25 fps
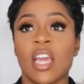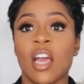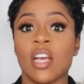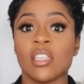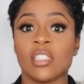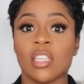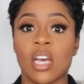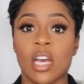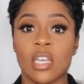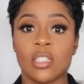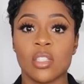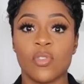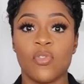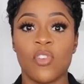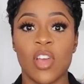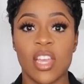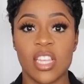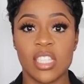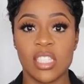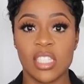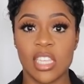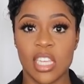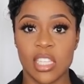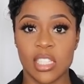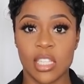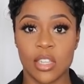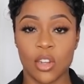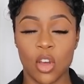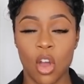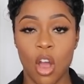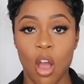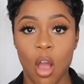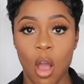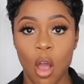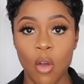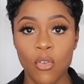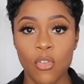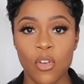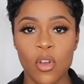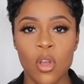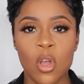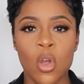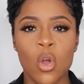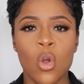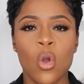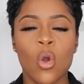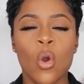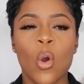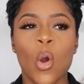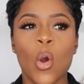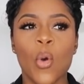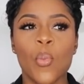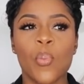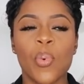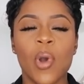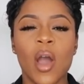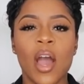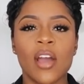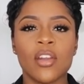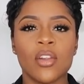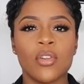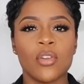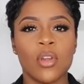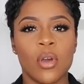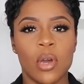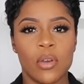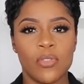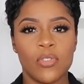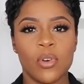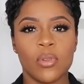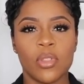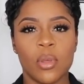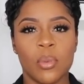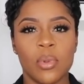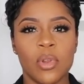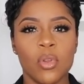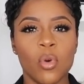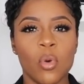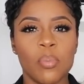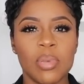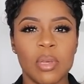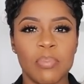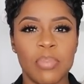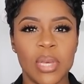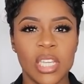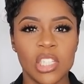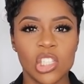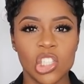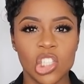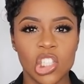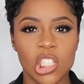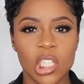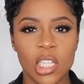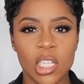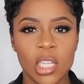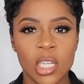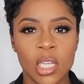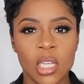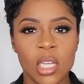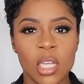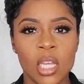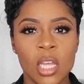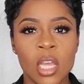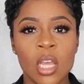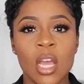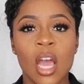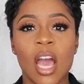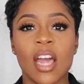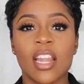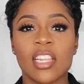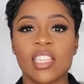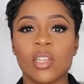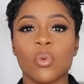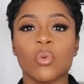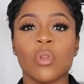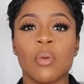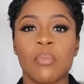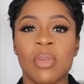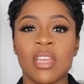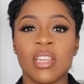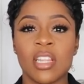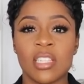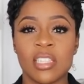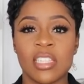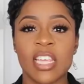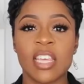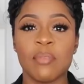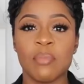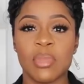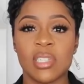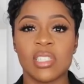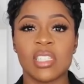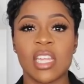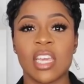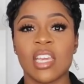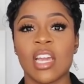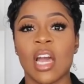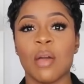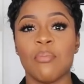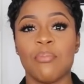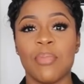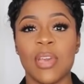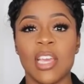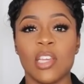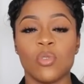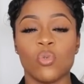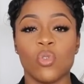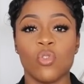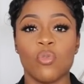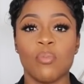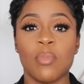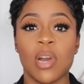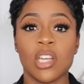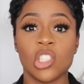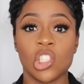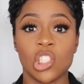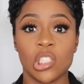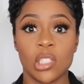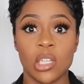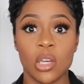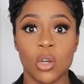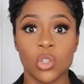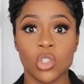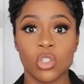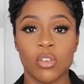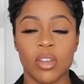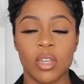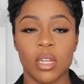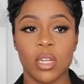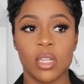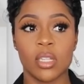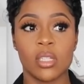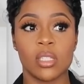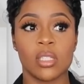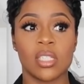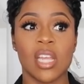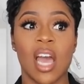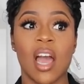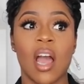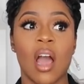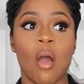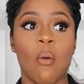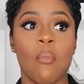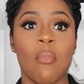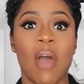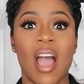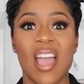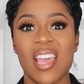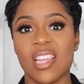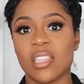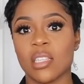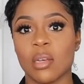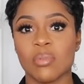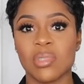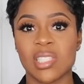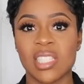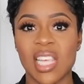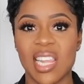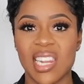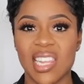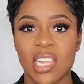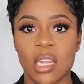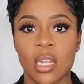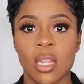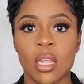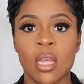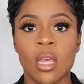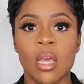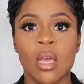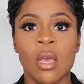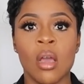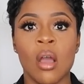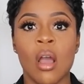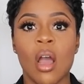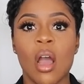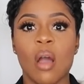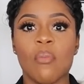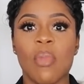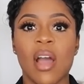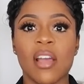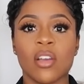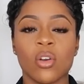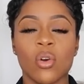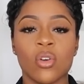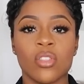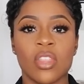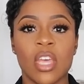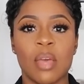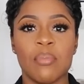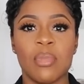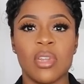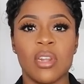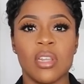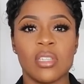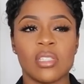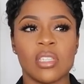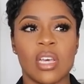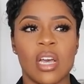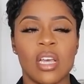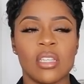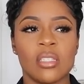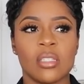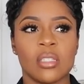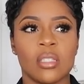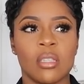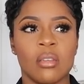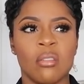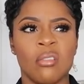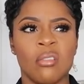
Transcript: get a size 36 and a half but I don't know, I felt they were a little bit pinchy. And I didn't want to make the same mistake I made with my Chanel trainers that um, I ended up selling. Um, I got them in a size